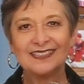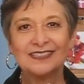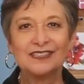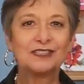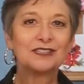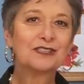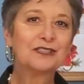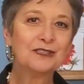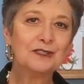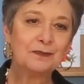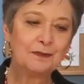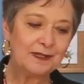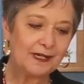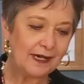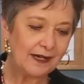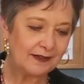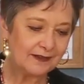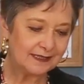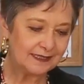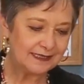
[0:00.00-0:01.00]
scooping
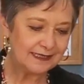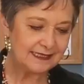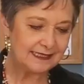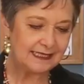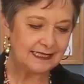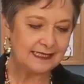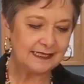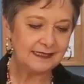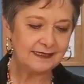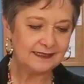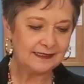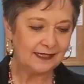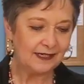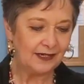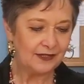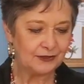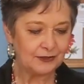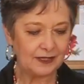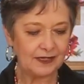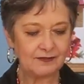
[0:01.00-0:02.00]
out the seeds
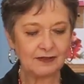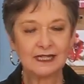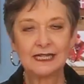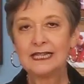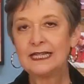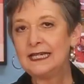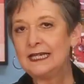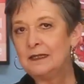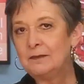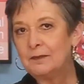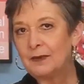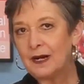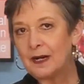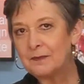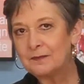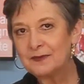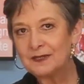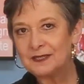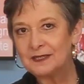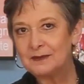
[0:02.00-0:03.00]
so I have a clean
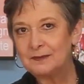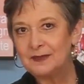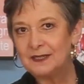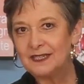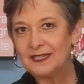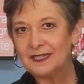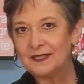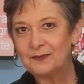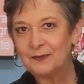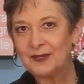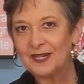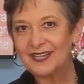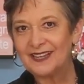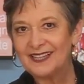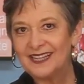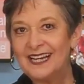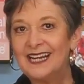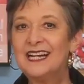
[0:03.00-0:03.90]
pumpkin to begin with.